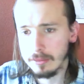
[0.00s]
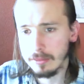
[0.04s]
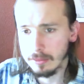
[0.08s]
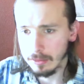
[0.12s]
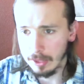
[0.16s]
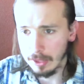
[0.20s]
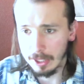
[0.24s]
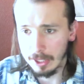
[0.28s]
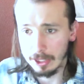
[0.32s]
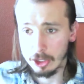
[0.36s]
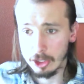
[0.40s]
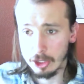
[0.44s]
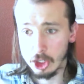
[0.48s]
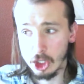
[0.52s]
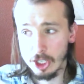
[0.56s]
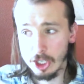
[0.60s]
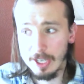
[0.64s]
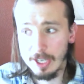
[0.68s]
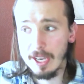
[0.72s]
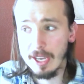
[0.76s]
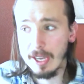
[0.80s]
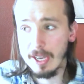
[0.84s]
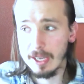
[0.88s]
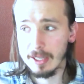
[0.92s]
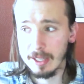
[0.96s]
like
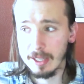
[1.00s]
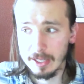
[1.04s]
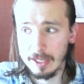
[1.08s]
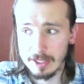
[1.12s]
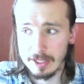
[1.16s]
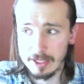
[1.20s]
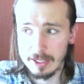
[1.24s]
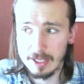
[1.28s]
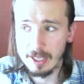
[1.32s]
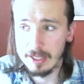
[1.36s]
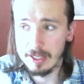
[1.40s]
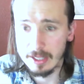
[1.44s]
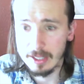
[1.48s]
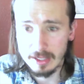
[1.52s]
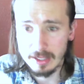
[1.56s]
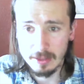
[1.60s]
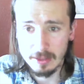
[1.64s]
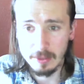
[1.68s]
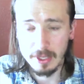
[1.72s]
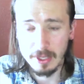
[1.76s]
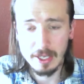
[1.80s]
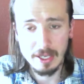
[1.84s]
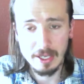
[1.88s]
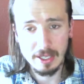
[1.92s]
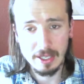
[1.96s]
today, this
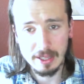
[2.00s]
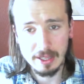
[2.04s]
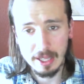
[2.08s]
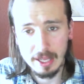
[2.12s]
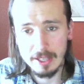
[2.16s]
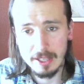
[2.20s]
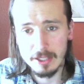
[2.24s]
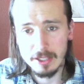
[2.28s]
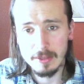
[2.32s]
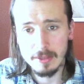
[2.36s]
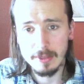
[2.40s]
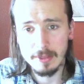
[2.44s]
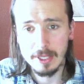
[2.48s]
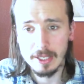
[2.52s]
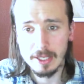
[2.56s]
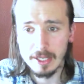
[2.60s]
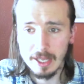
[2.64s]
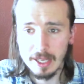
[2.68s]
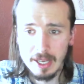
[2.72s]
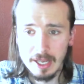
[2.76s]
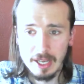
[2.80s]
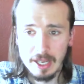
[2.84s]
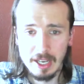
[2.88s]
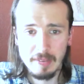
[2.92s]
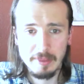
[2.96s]
week and last week,
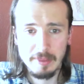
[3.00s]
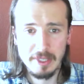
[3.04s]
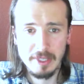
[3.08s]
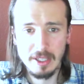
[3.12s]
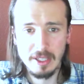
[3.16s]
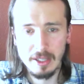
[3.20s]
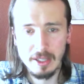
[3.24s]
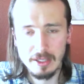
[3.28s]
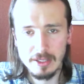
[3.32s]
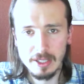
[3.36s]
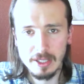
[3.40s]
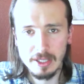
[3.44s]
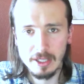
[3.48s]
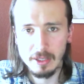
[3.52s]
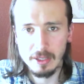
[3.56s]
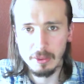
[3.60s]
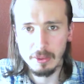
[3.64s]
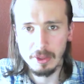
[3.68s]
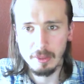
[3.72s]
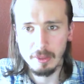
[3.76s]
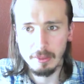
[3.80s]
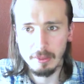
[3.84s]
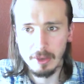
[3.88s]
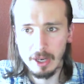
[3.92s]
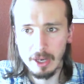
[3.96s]
I've been dealing
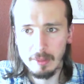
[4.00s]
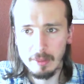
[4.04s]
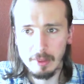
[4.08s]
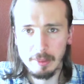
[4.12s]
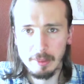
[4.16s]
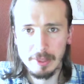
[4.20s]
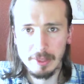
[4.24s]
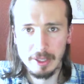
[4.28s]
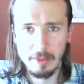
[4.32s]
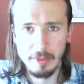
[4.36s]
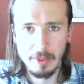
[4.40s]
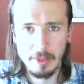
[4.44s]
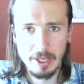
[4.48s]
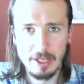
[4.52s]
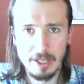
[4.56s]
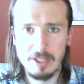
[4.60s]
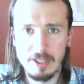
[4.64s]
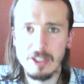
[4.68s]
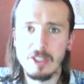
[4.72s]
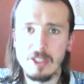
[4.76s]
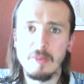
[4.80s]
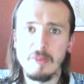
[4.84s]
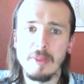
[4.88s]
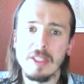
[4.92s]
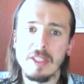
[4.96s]
with a problem that Redux
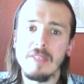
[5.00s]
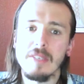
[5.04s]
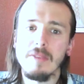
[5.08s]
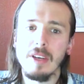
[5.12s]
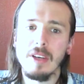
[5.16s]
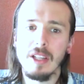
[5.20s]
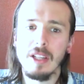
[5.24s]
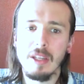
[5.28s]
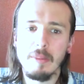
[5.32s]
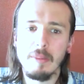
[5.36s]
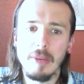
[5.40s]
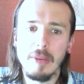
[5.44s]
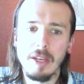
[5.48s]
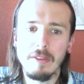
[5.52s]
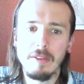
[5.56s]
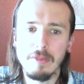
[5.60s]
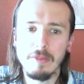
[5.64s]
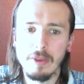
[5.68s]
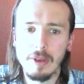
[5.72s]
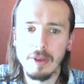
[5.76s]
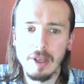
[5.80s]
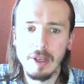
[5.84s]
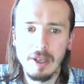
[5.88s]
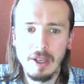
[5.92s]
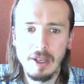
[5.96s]
is specifically made
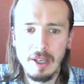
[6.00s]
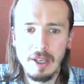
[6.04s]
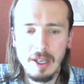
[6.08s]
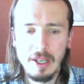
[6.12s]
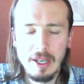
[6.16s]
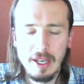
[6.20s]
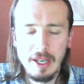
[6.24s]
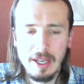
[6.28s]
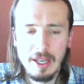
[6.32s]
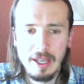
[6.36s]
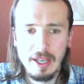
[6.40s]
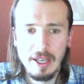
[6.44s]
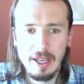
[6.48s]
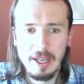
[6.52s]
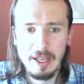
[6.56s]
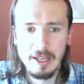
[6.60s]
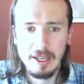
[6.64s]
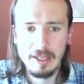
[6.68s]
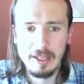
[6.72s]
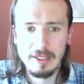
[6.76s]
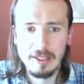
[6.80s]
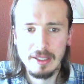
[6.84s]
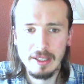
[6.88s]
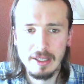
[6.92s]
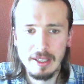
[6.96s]
for.
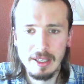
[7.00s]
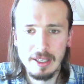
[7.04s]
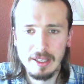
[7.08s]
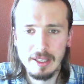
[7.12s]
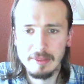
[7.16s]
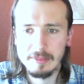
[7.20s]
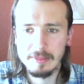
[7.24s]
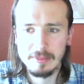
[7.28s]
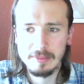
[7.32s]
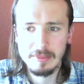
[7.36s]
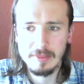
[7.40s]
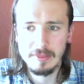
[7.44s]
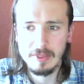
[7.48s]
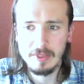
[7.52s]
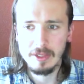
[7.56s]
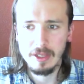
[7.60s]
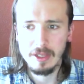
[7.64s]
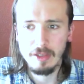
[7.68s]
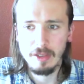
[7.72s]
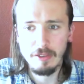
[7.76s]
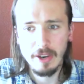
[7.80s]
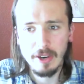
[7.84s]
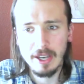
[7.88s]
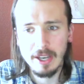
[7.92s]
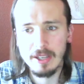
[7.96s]
And
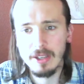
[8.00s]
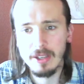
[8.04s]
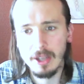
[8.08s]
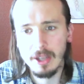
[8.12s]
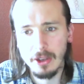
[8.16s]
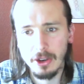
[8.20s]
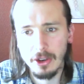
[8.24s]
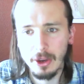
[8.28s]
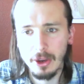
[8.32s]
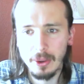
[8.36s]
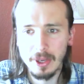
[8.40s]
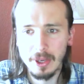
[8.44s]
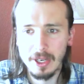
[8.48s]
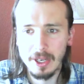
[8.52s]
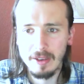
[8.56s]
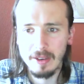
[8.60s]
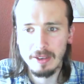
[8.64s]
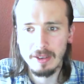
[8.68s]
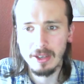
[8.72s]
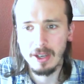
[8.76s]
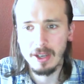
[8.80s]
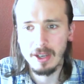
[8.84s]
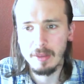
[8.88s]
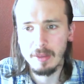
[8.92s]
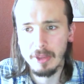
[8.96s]
if I had not known it, I
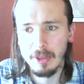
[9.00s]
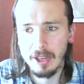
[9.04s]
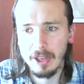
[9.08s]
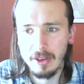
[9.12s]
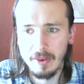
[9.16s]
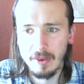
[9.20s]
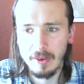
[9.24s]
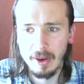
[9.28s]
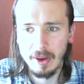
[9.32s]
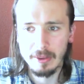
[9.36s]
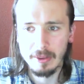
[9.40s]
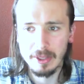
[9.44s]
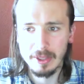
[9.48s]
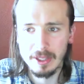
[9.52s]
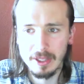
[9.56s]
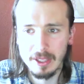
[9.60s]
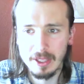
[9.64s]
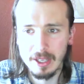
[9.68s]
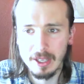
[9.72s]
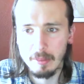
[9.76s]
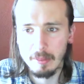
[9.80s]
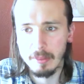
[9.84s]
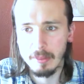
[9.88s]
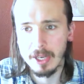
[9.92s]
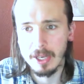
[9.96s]
had not played around with
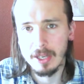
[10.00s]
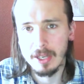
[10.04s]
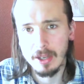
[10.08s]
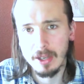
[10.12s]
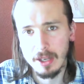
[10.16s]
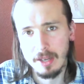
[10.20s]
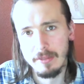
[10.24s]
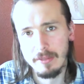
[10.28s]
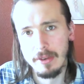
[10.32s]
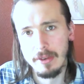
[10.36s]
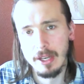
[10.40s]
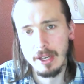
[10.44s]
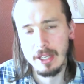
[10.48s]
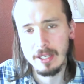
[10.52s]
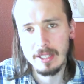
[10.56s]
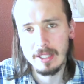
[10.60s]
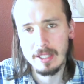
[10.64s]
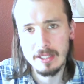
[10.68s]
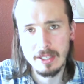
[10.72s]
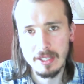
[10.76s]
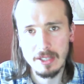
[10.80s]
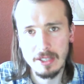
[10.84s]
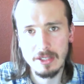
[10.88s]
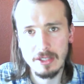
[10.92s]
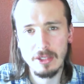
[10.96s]
it, I might not have
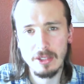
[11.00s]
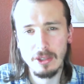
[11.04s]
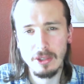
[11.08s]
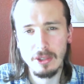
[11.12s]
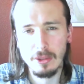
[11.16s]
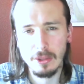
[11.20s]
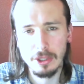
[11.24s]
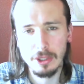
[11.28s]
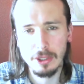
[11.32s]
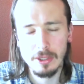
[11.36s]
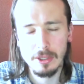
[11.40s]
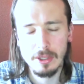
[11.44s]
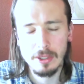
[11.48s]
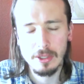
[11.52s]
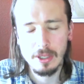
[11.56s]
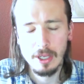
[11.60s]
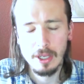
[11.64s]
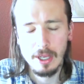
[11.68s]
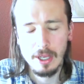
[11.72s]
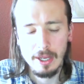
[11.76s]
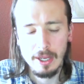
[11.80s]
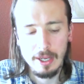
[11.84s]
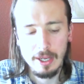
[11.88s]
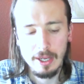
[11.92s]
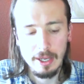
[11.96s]
recognized it as a solution.
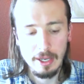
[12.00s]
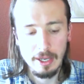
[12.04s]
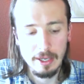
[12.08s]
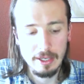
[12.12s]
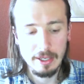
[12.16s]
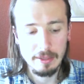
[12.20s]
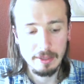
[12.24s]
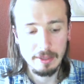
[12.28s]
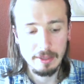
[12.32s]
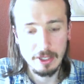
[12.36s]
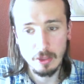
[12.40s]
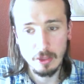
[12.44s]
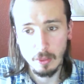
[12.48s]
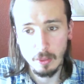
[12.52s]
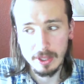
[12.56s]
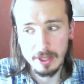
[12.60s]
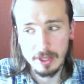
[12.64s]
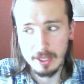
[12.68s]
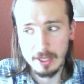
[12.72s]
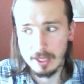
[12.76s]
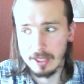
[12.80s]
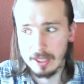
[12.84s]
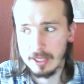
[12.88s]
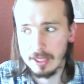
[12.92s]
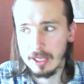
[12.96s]
That's one
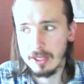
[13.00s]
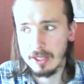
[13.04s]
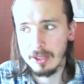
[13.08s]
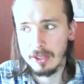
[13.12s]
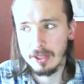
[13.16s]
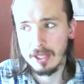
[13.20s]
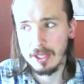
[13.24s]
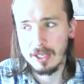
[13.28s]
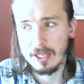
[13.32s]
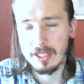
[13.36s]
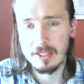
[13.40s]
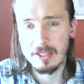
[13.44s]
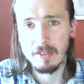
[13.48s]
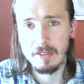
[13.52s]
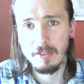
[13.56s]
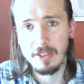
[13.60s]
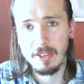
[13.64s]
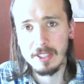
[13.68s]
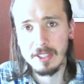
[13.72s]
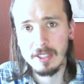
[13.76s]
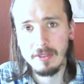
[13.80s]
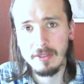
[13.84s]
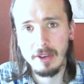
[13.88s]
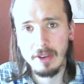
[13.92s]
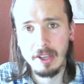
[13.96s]
thing. And the other thing is, if I
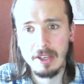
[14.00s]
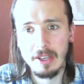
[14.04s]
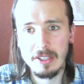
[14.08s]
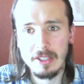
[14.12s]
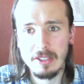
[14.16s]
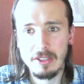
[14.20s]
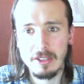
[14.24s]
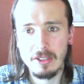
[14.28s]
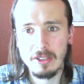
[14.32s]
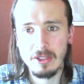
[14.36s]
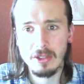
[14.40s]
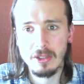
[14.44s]
did recognize it as a